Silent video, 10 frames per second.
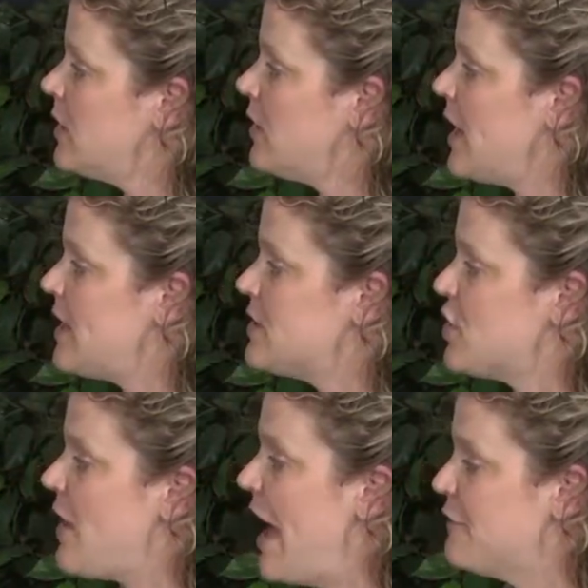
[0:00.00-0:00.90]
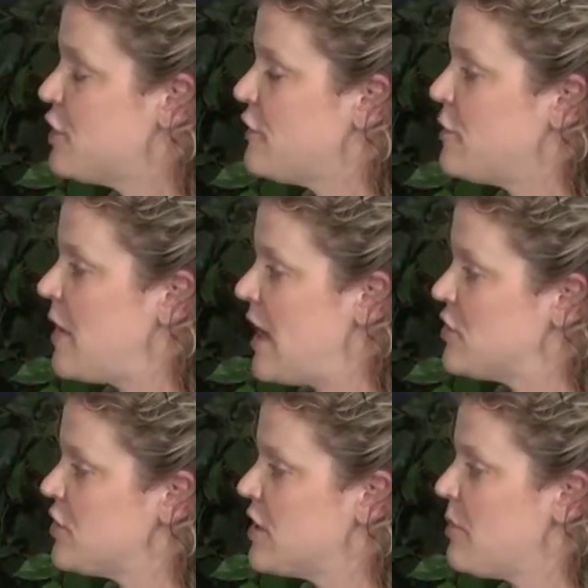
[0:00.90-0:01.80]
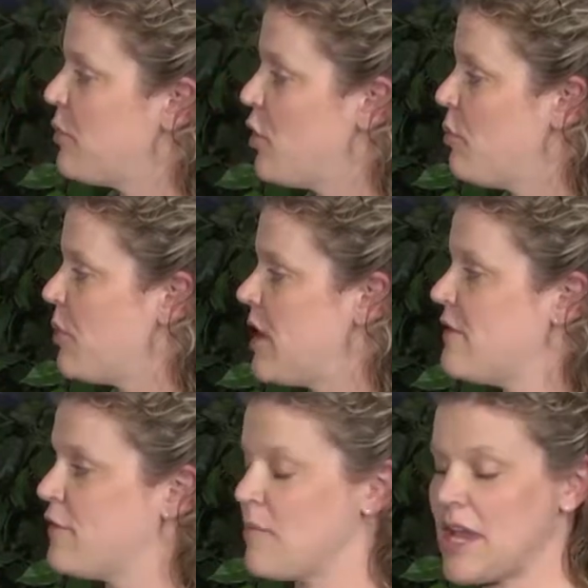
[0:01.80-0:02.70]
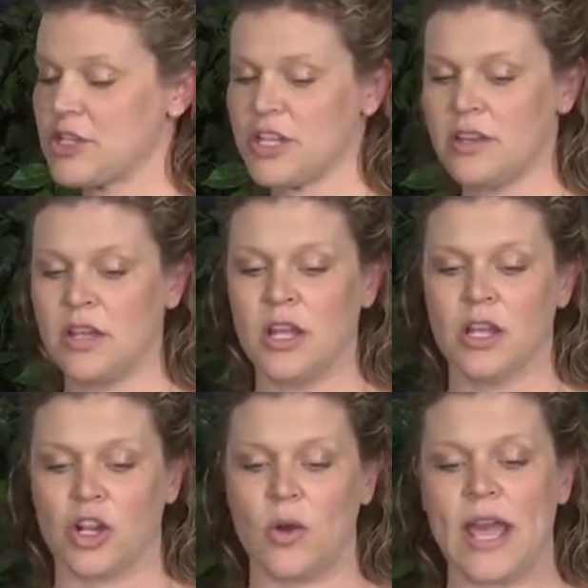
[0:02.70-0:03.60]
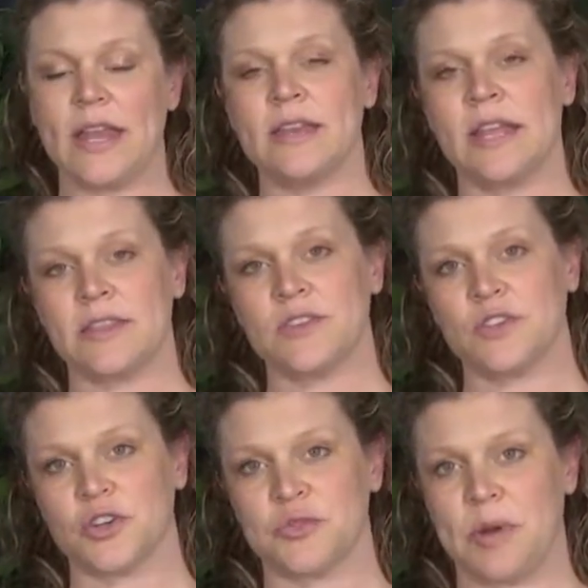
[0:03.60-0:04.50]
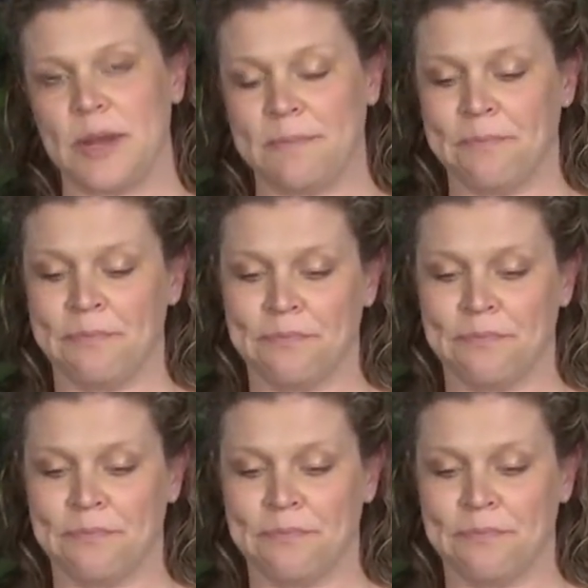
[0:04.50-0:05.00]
All right, so after you've entered the appropriate information, go ahead and hit the search button.